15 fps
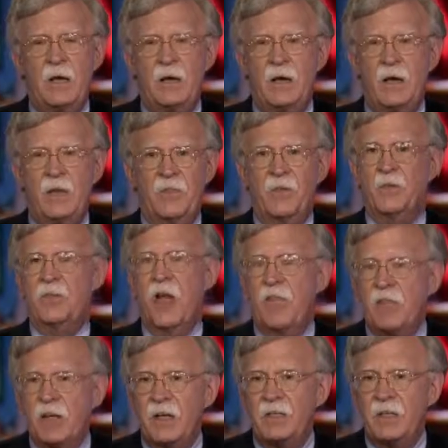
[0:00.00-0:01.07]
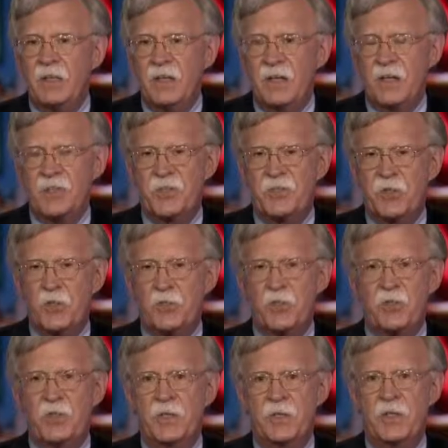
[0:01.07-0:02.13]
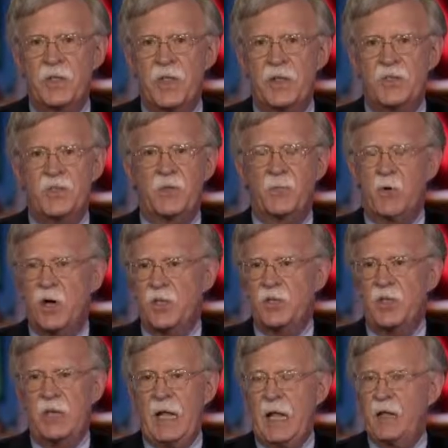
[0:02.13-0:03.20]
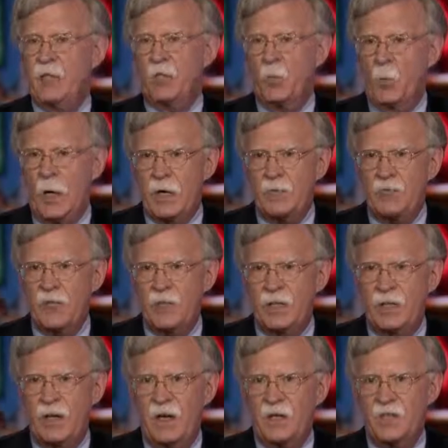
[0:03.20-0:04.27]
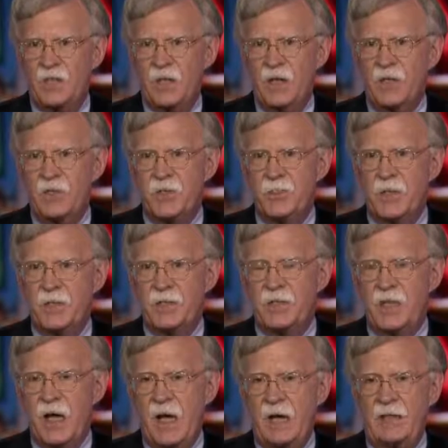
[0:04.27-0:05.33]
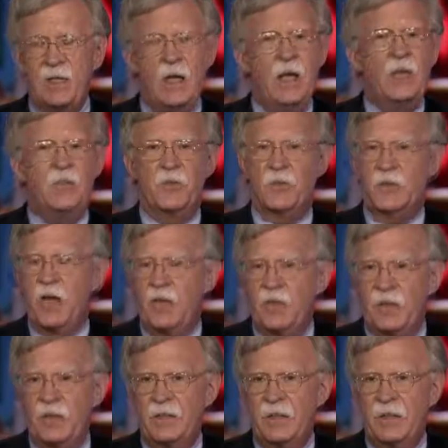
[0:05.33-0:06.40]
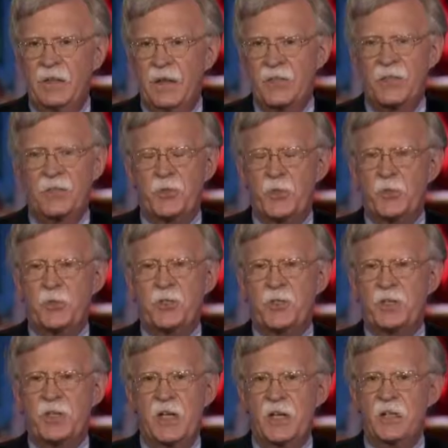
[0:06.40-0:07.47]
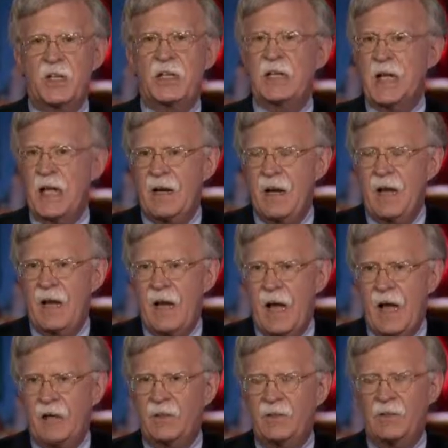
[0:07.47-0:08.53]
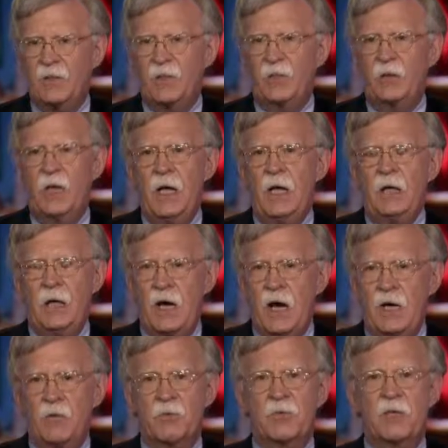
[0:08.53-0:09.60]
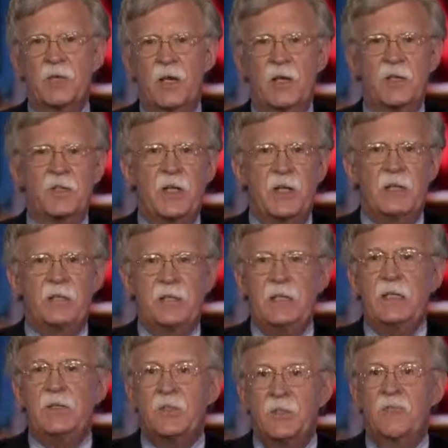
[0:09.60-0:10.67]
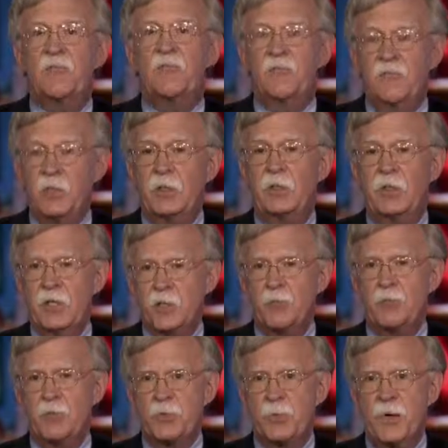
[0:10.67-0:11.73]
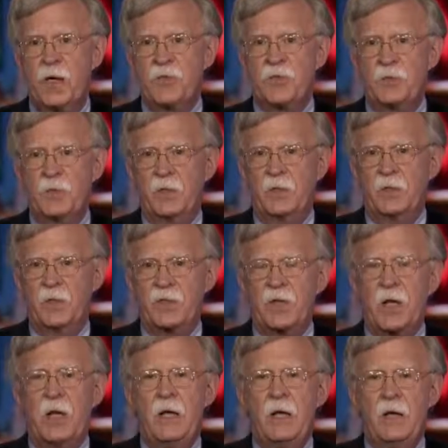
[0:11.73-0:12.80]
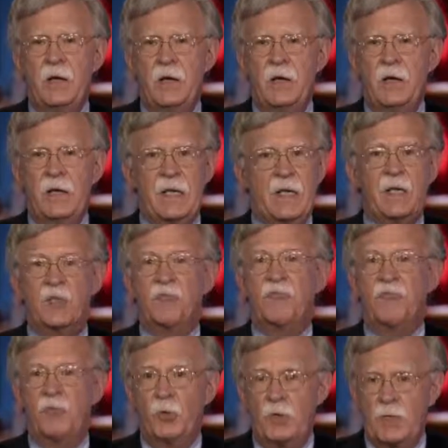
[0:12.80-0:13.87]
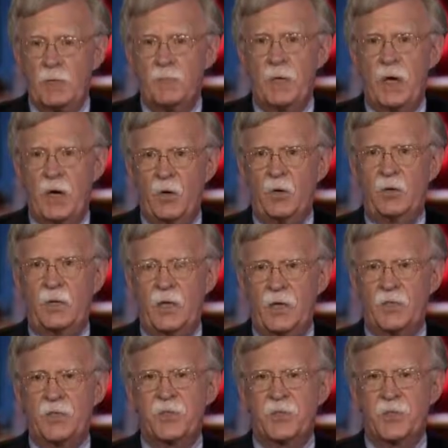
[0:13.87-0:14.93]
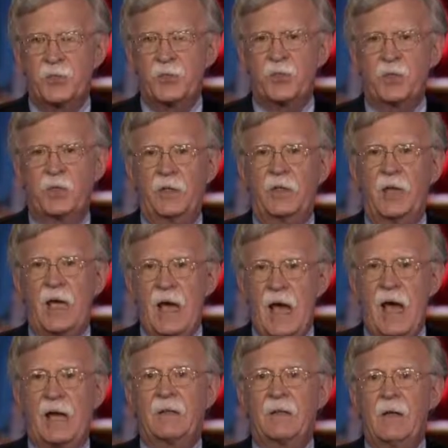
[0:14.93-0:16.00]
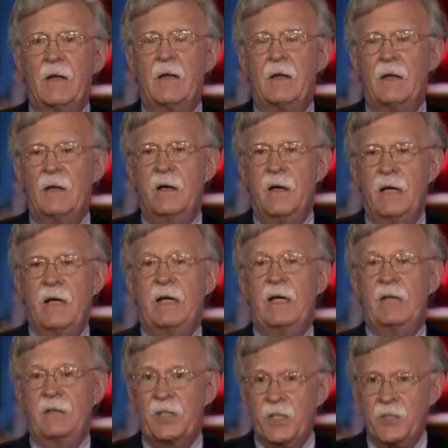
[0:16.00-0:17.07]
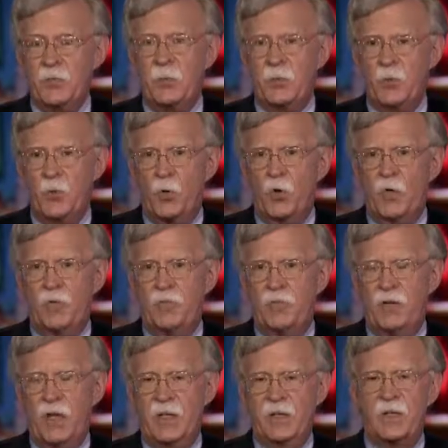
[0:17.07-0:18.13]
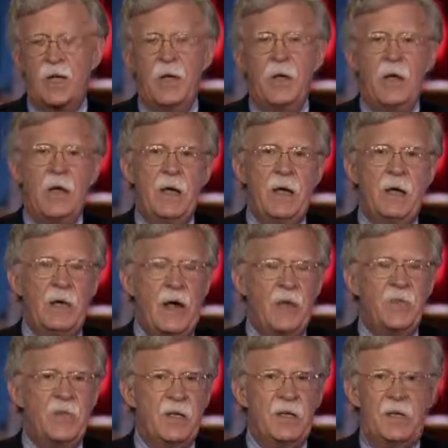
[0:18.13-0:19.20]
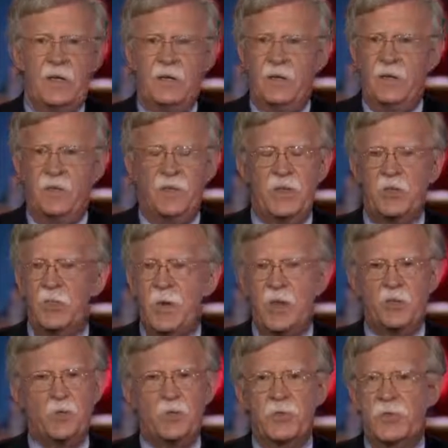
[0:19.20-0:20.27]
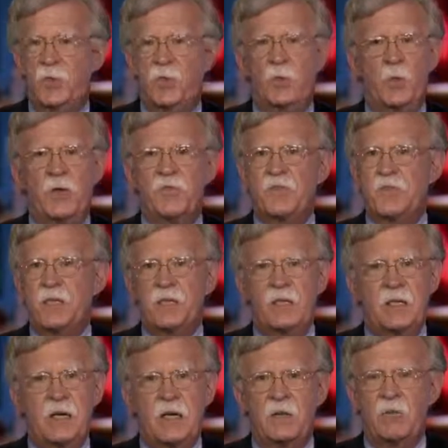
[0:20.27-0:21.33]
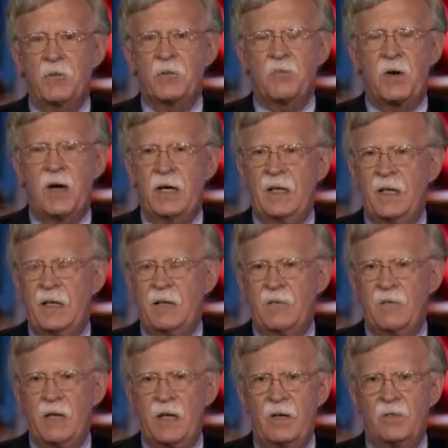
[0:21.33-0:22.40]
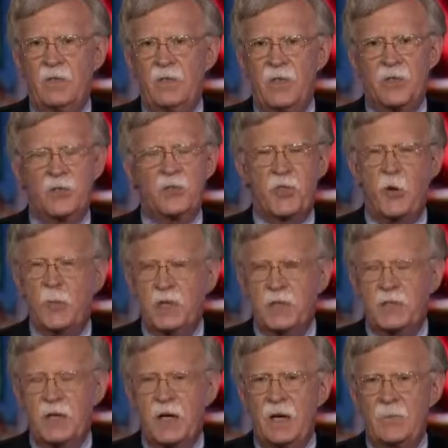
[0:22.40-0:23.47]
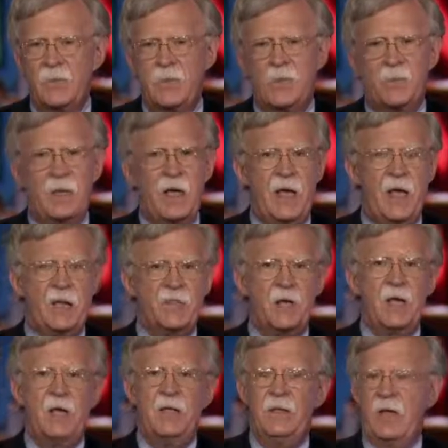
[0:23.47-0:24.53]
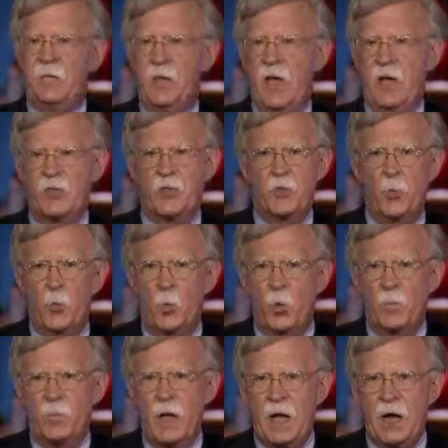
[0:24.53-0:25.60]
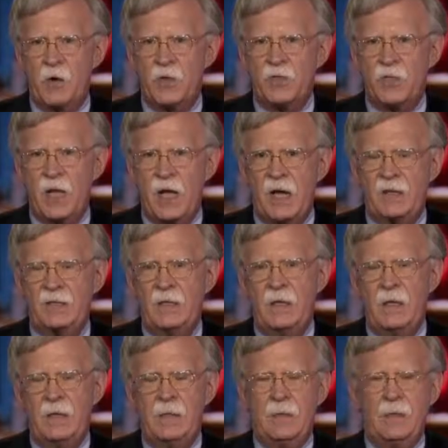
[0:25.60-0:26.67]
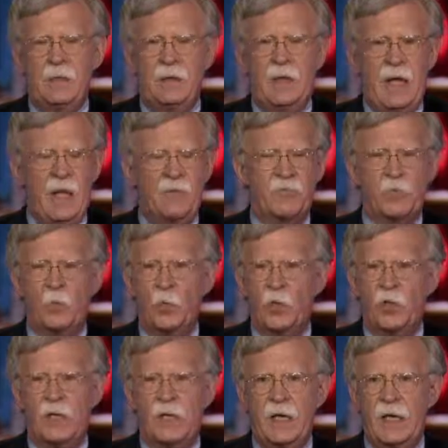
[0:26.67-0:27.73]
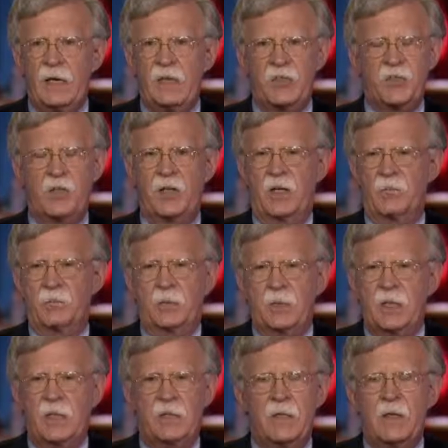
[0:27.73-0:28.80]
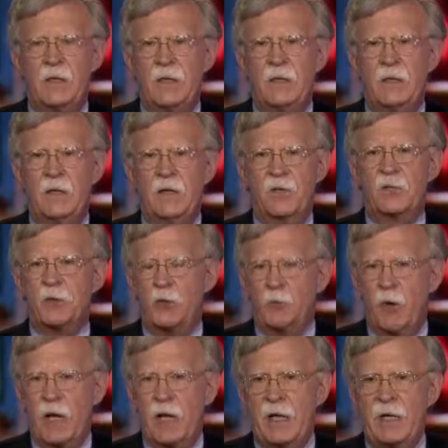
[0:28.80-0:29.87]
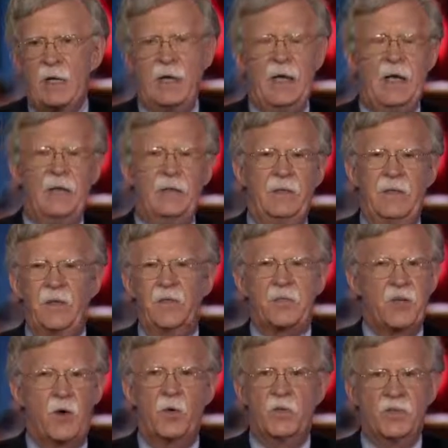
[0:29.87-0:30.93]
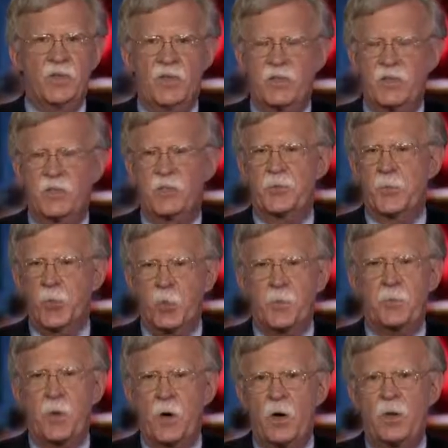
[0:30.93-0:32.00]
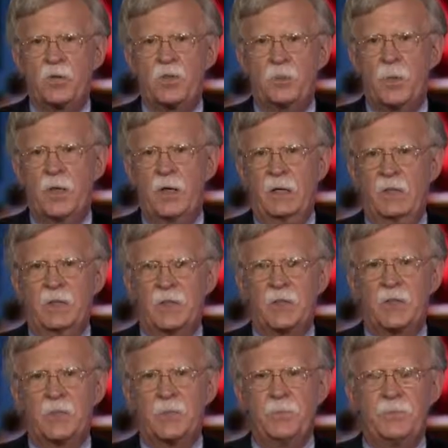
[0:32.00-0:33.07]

There's nothing in the Constitution that says the president has to wait for the United States to be attacked. There's nothing in the Constitution that says he cannot act until Congress does. And indeed, to fulfill his responsibilities, he is fully empowered constitutionally to act in anticipatory defense. And I think these measures, look, we've seen Congress try to get involved in this so many times in the past. They passed the War Powers Act after Watergate. It's a complete charade, and so is this. It's pure partisan politics.